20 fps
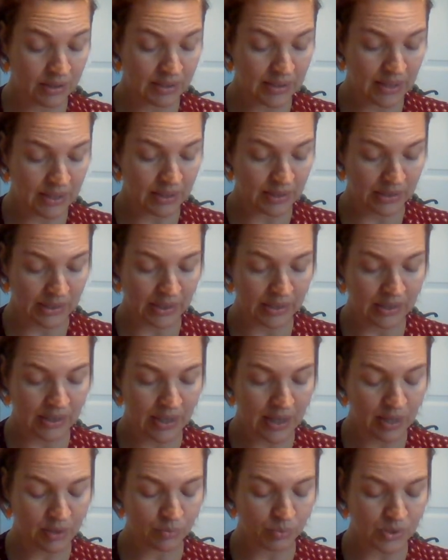giggling
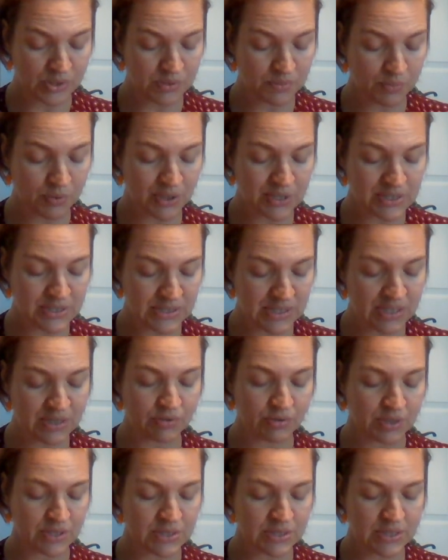and whispering
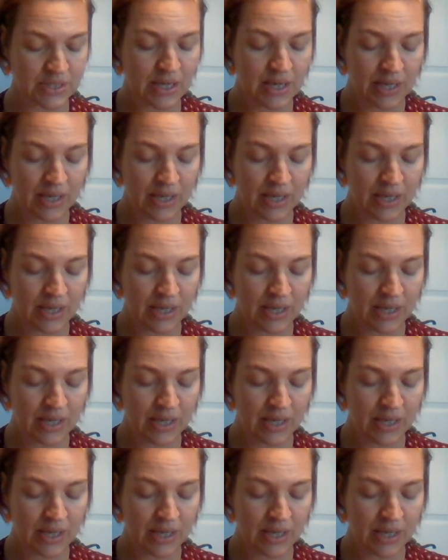secrets